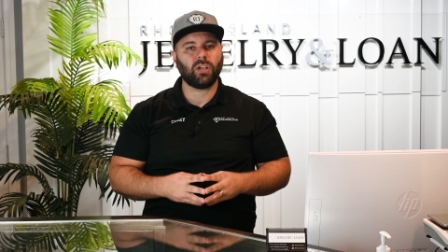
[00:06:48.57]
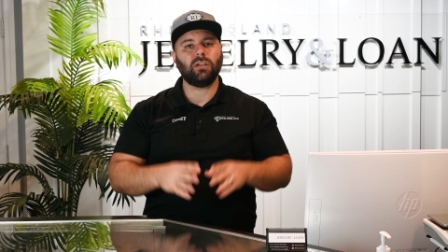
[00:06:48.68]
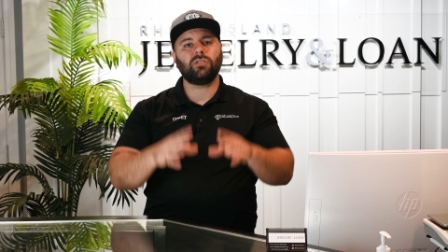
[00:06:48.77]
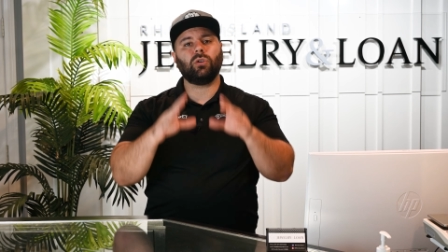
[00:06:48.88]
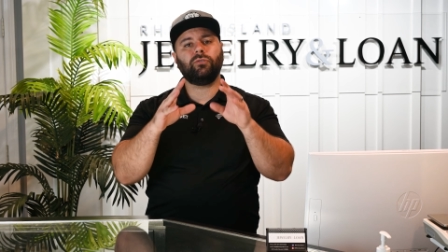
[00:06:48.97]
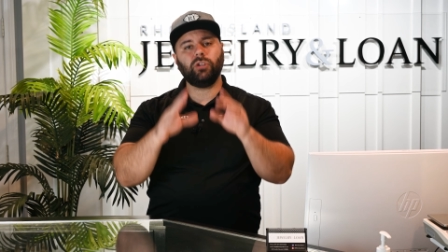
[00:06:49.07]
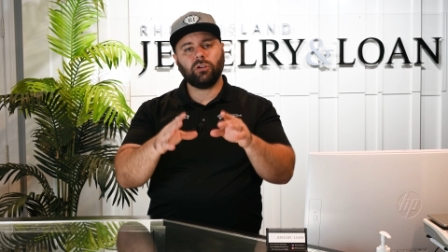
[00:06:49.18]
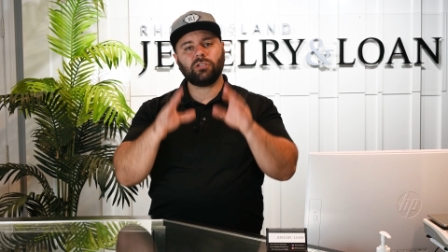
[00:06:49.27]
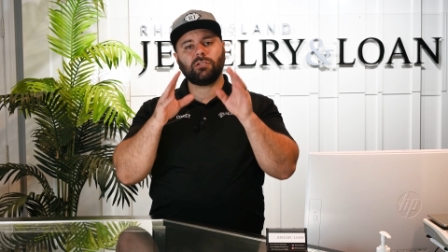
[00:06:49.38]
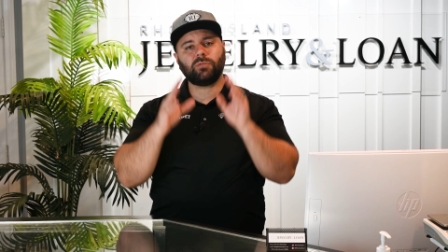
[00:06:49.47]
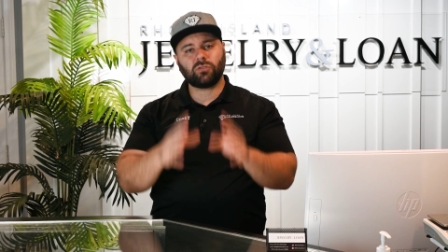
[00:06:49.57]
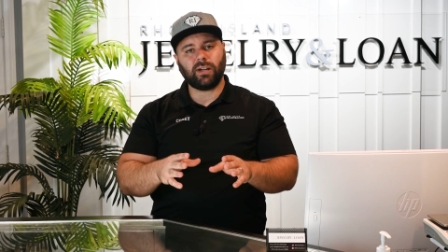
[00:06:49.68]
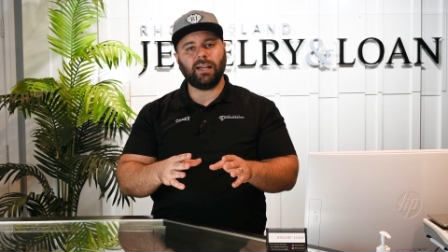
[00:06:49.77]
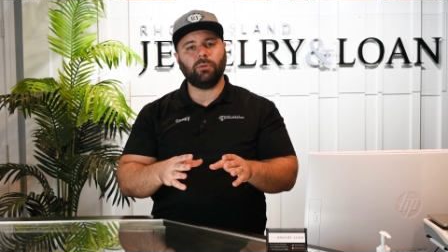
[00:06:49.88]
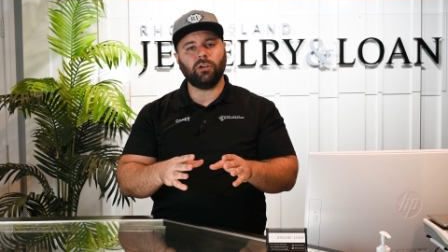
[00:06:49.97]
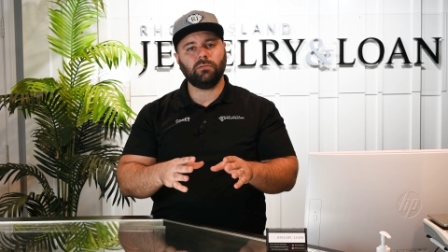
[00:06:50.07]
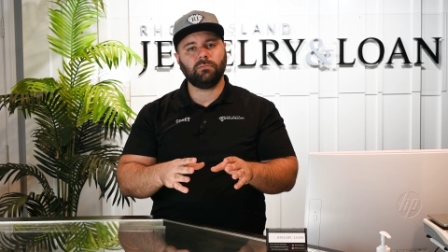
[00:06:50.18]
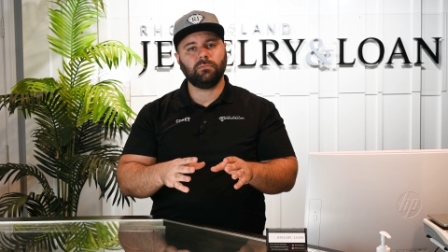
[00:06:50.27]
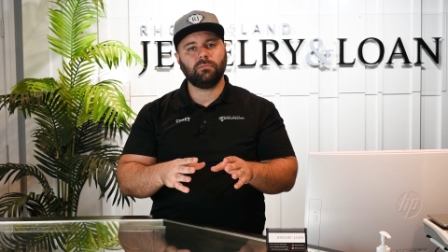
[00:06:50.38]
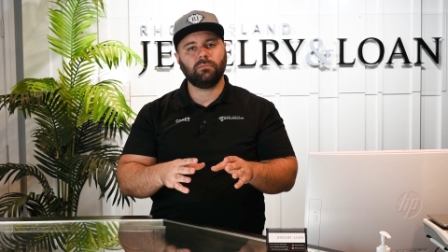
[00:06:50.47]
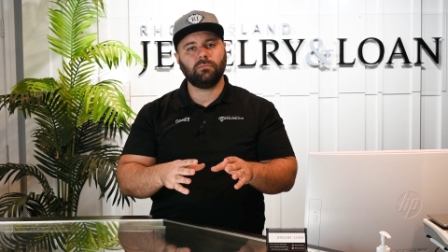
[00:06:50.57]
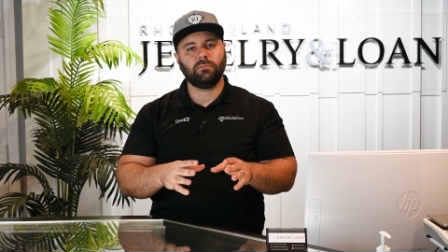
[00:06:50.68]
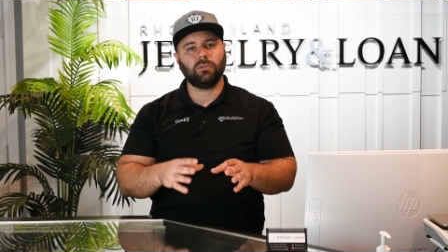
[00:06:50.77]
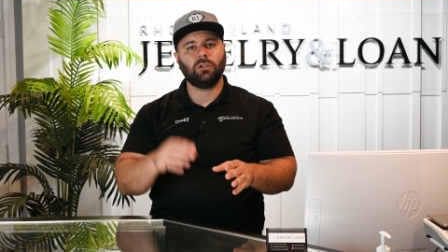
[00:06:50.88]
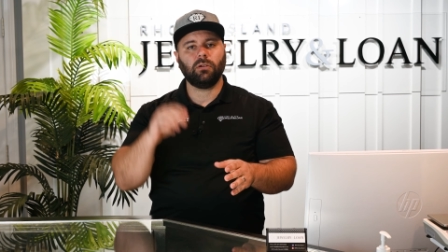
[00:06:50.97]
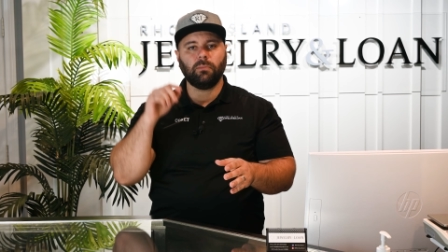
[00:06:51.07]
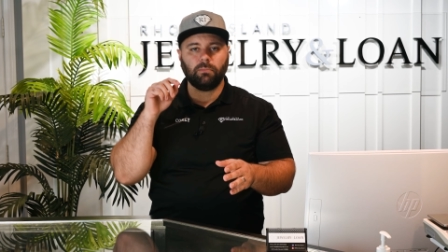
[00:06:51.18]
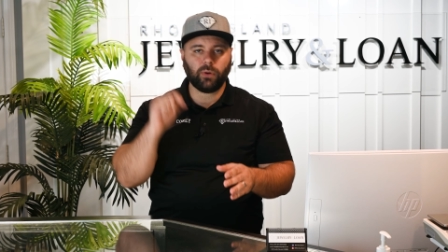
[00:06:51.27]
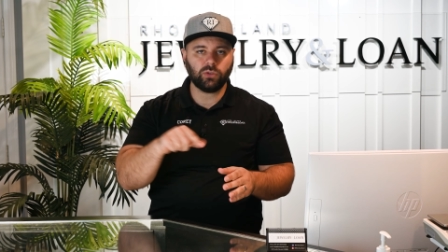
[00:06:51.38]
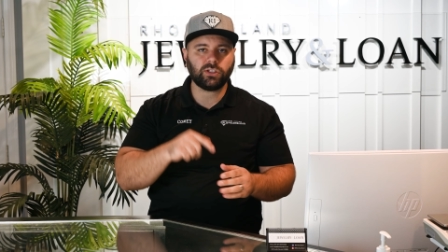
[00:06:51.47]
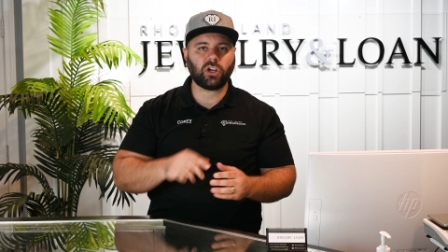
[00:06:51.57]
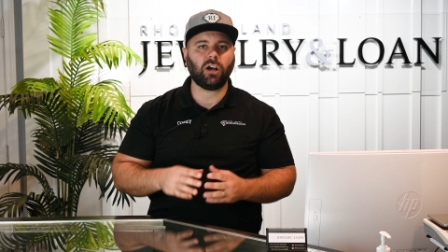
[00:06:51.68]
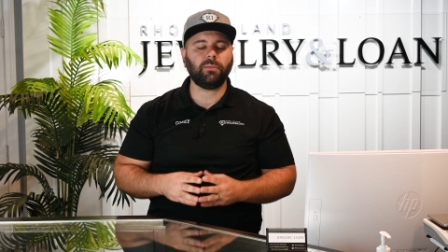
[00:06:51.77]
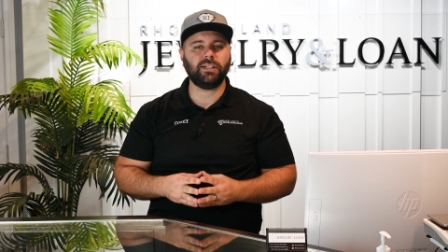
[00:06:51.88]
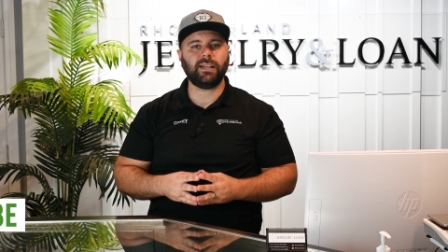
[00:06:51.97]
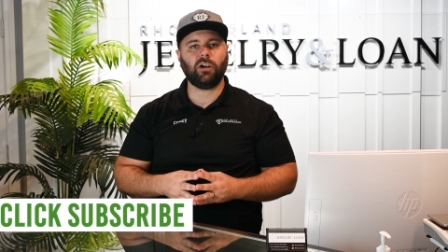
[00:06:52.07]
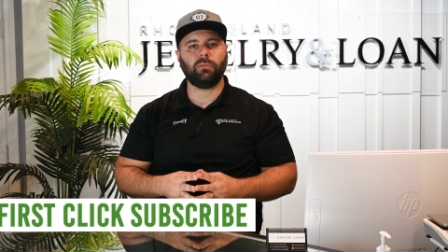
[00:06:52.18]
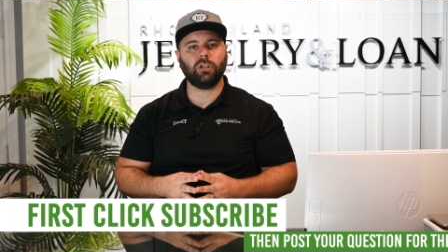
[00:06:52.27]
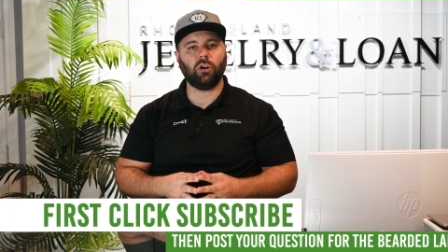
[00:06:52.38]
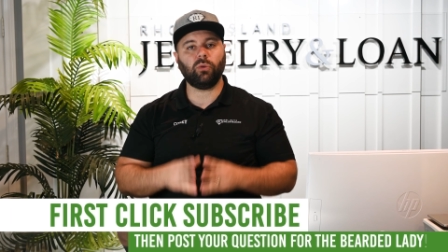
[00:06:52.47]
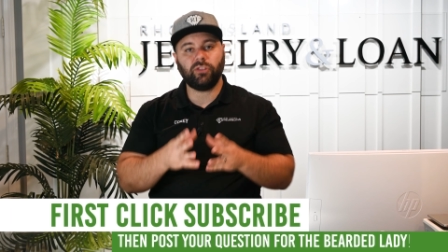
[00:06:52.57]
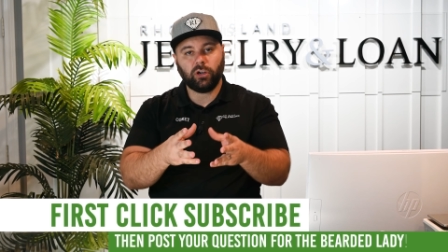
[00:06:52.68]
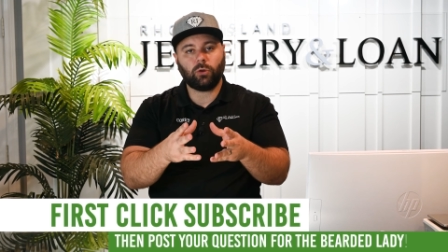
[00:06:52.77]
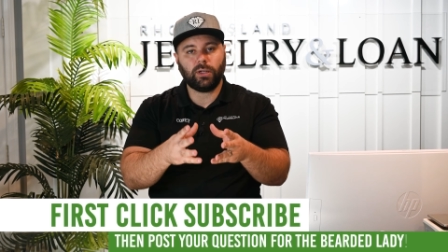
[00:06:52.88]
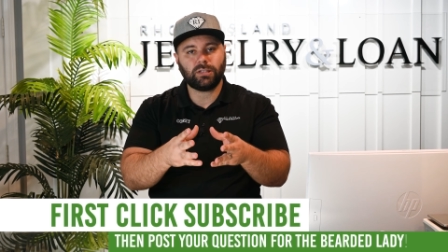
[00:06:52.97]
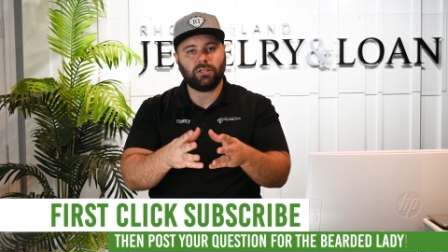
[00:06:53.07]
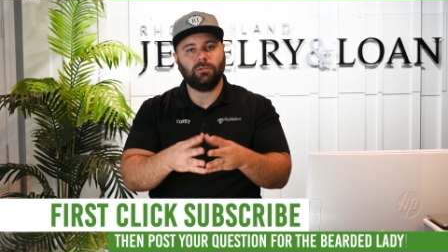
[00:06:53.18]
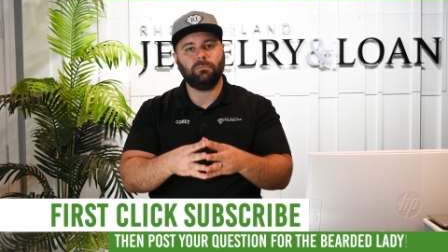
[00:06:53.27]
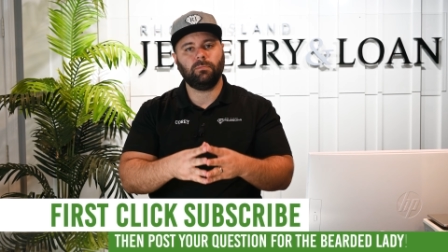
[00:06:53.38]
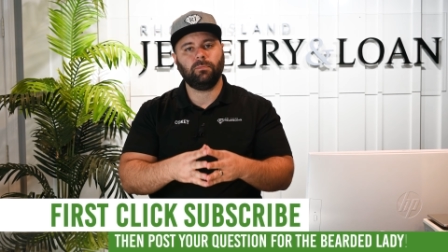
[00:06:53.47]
So if you're a subscriber, post a comment down below with your question.